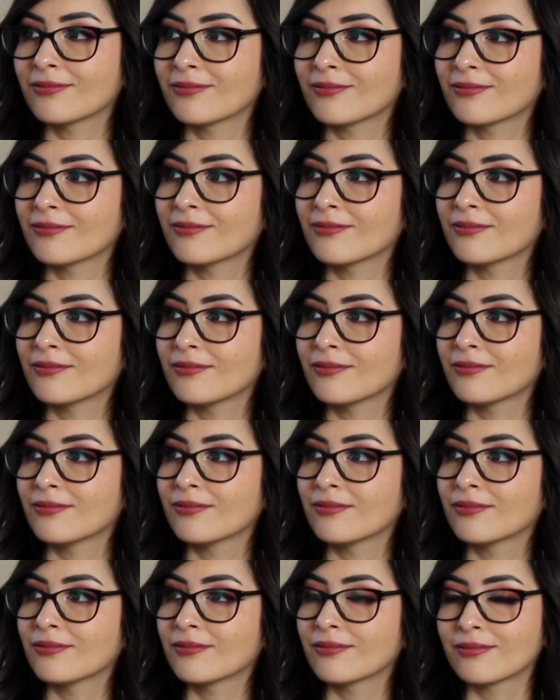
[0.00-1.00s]

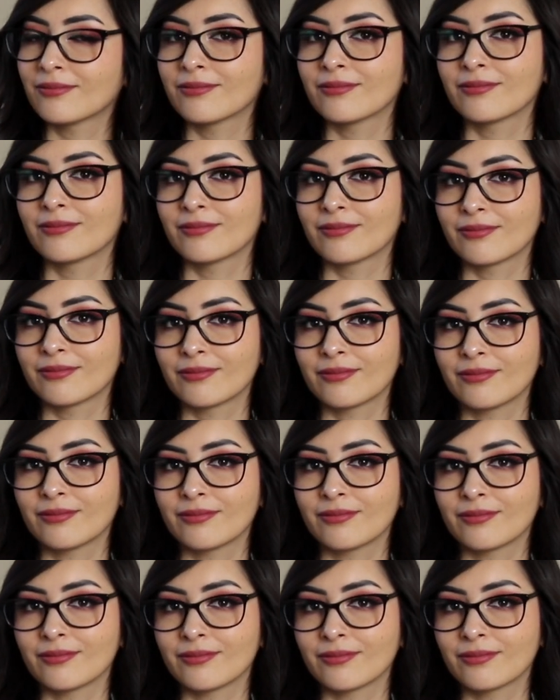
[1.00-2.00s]

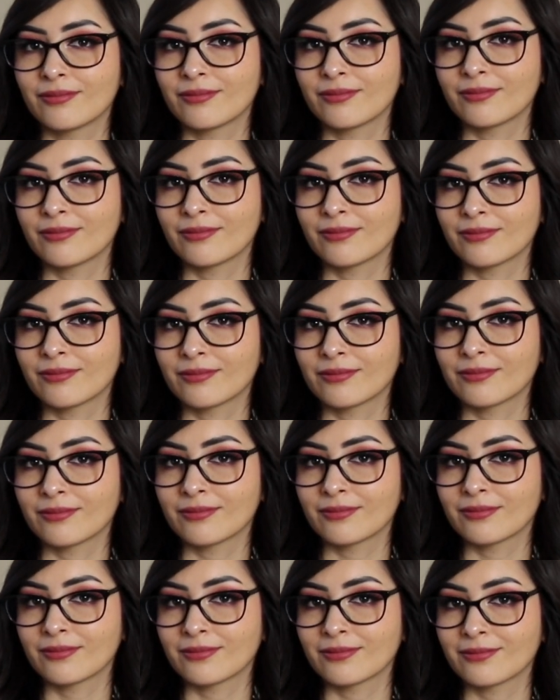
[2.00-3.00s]

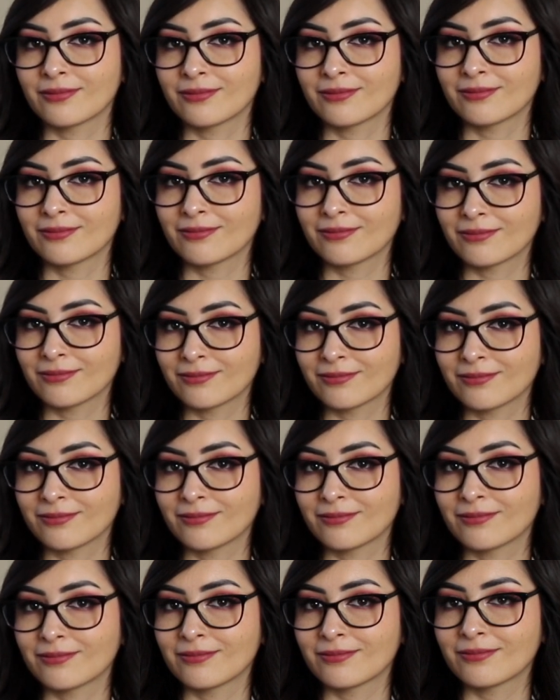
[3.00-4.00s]

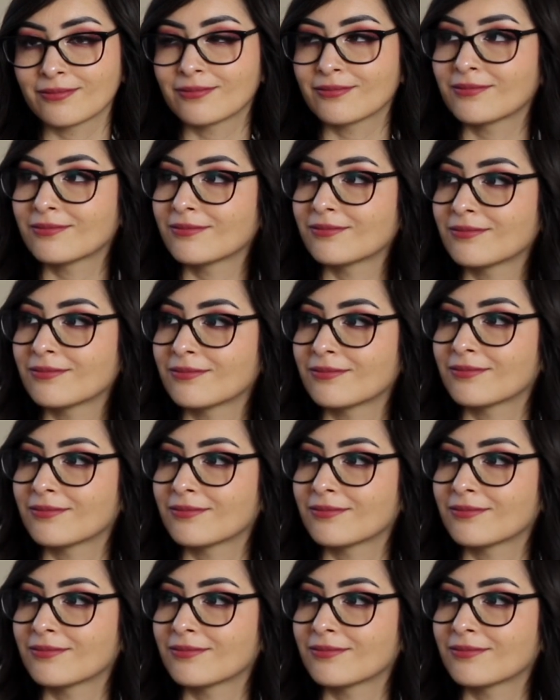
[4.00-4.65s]
[no speech]